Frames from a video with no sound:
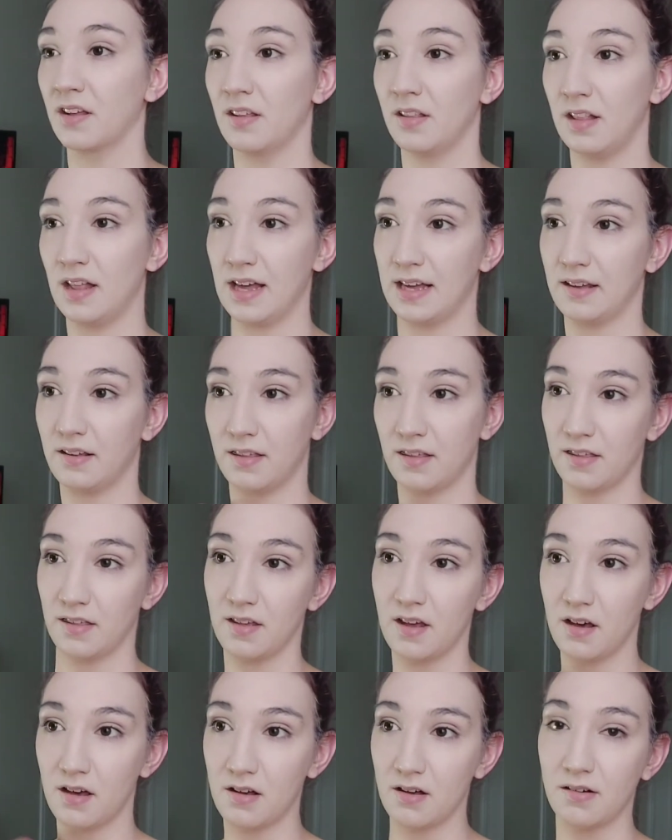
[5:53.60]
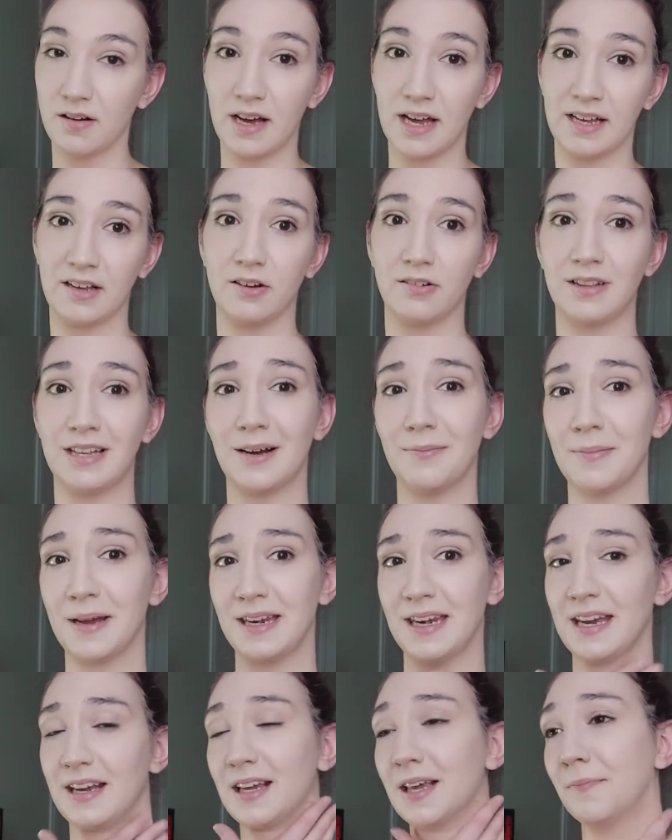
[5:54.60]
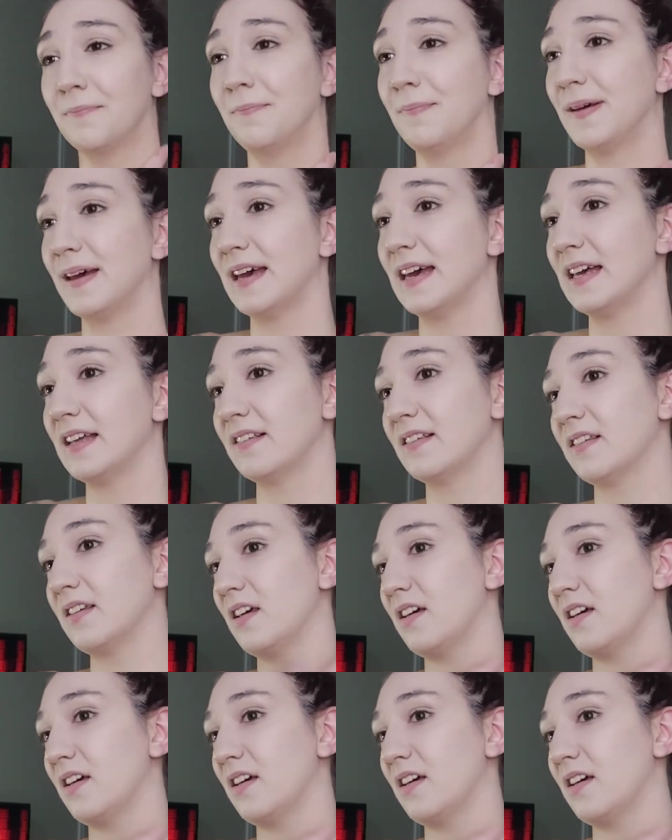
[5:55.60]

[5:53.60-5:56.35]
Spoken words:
like so. I go down my neck a bit